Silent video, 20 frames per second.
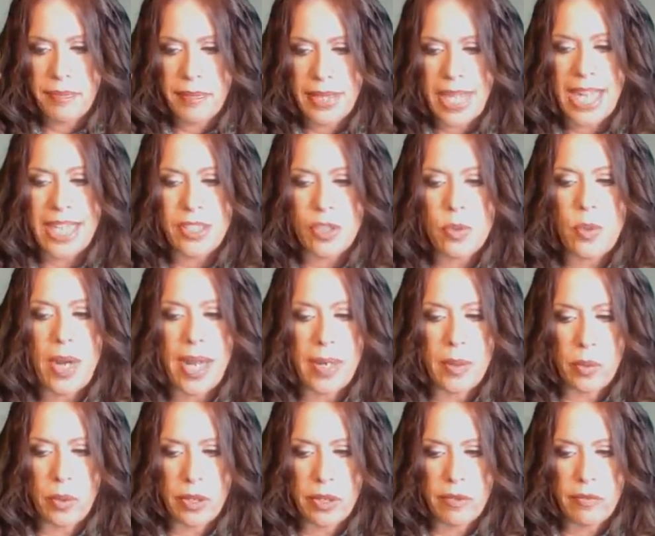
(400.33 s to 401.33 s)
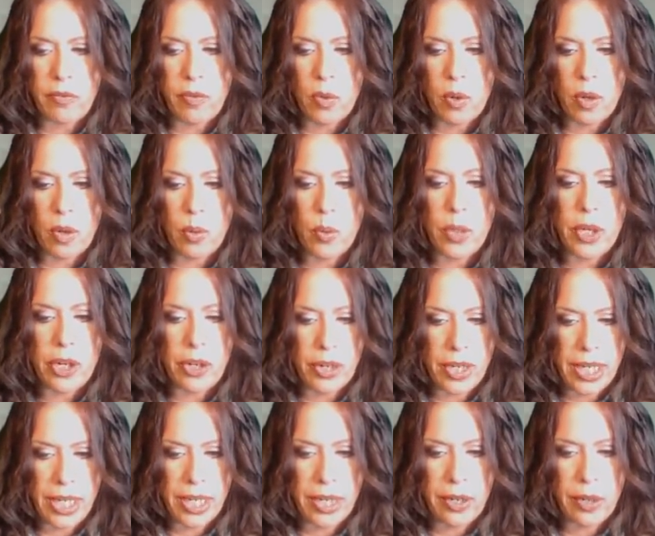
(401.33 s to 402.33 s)
that's who I work for. We are
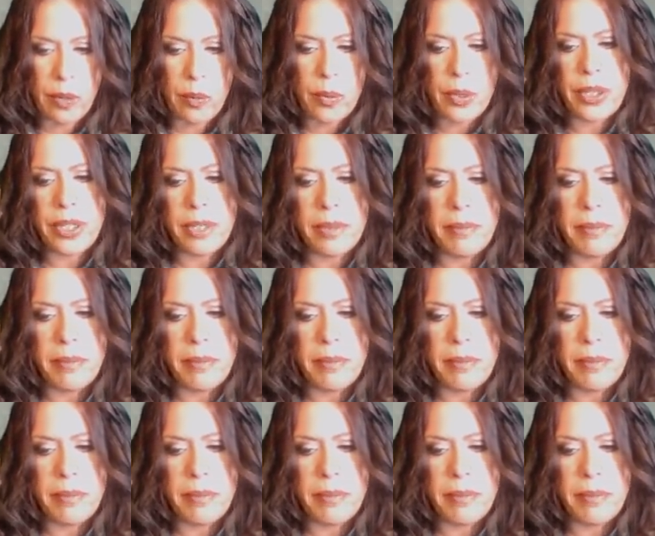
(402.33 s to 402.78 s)
here. We're in the